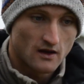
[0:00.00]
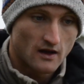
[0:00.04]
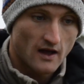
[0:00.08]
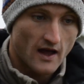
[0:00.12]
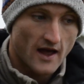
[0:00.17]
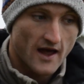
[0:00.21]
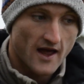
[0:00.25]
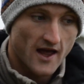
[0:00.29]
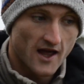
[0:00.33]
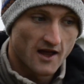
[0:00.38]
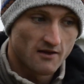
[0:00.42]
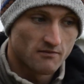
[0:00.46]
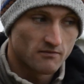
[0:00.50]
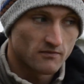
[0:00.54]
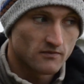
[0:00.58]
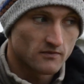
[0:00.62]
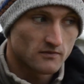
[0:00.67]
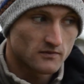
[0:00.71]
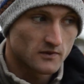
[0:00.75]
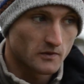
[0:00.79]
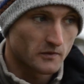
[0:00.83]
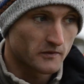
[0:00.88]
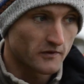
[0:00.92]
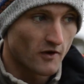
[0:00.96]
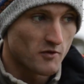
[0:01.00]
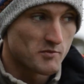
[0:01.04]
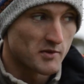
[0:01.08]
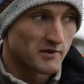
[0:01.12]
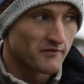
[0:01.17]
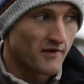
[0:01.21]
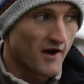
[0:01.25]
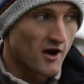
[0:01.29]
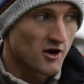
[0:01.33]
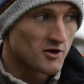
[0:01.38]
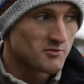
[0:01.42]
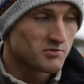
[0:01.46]
There's so many
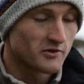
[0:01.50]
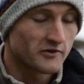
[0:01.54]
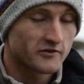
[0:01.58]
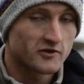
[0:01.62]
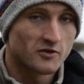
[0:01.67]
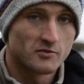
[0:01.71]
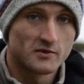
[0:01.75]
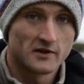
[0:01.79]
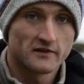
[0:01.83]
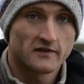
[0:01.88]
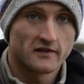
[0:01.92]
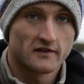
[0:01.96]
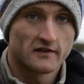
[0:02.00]
variables coming into